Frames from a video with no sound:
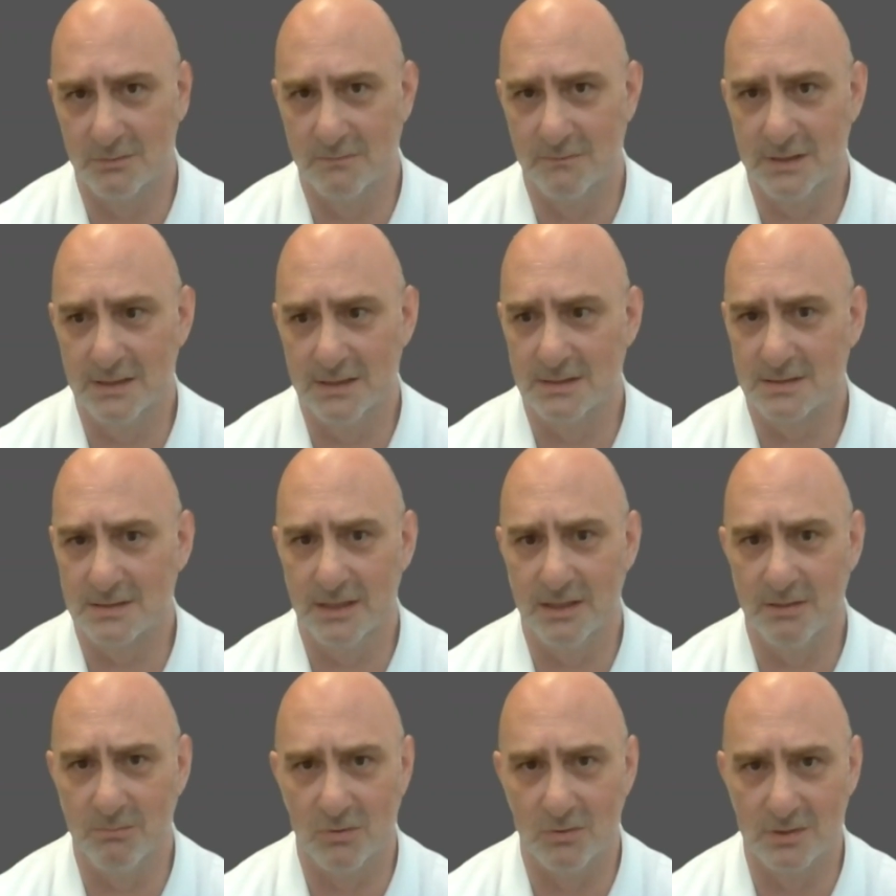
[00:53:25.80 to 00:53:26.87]
They were there as
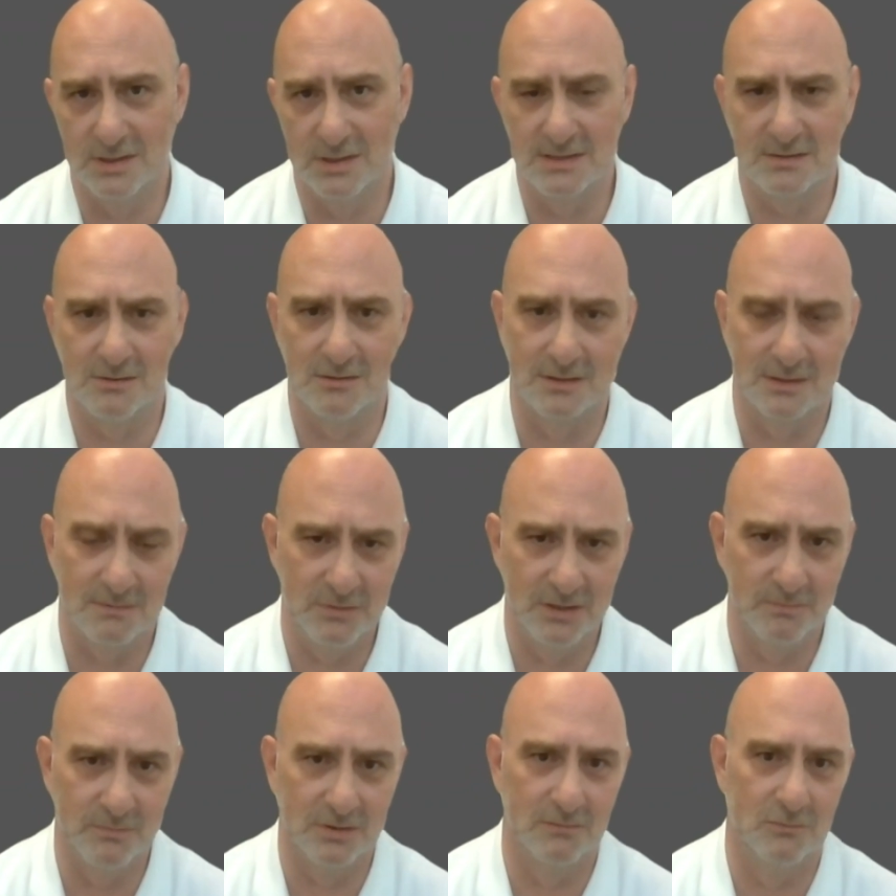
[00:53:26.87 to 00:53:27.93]
airborne assault
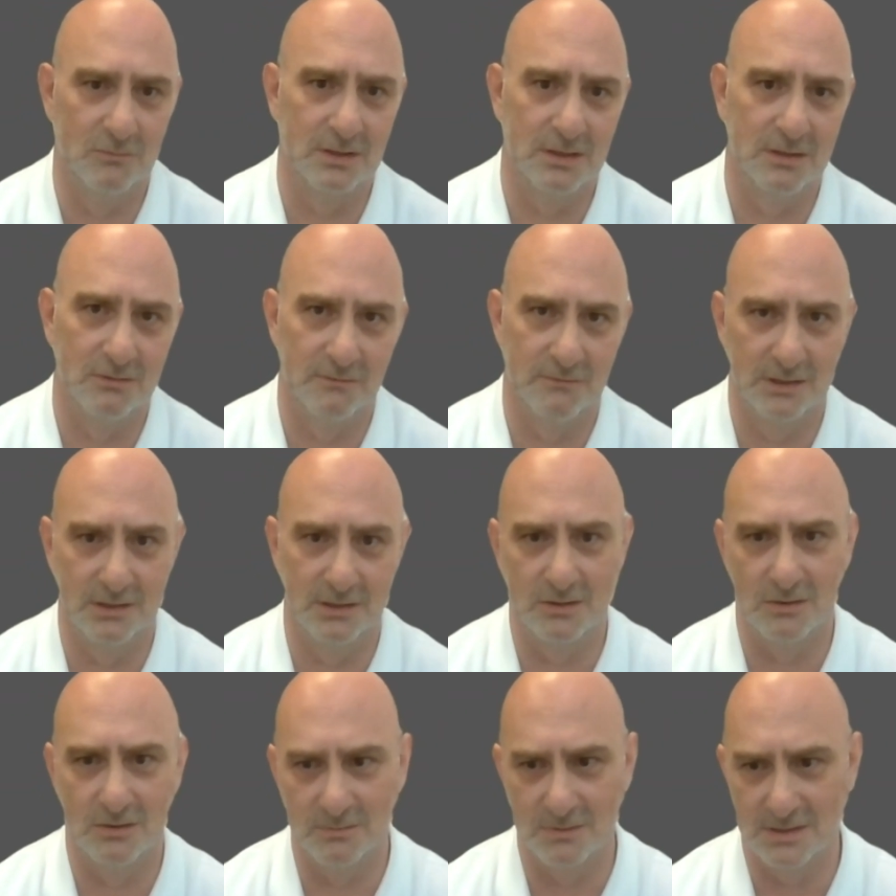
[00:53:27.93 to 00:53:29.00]
people working with
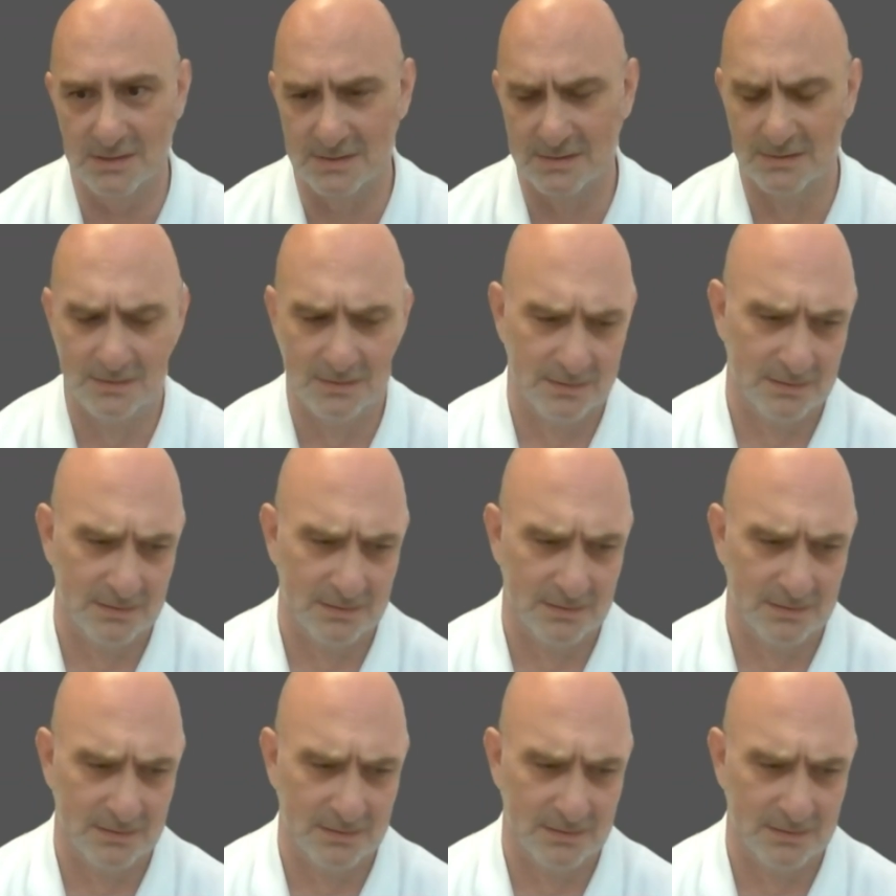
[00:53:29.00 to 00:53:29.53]
helicopters,